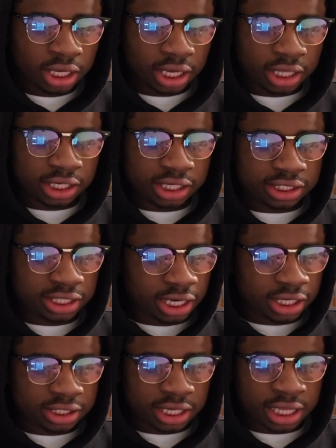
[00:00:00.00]
and then he
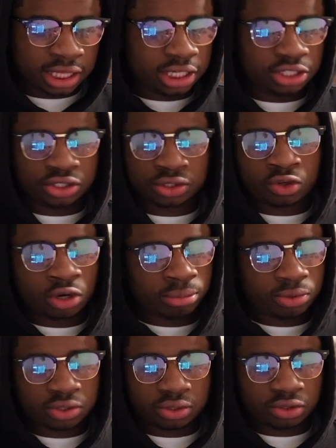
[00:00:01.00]
takes, and then he just
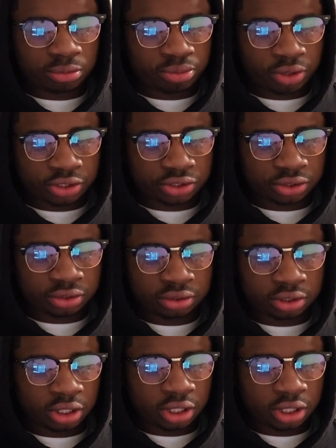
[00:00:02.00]
crumbles under the pressure.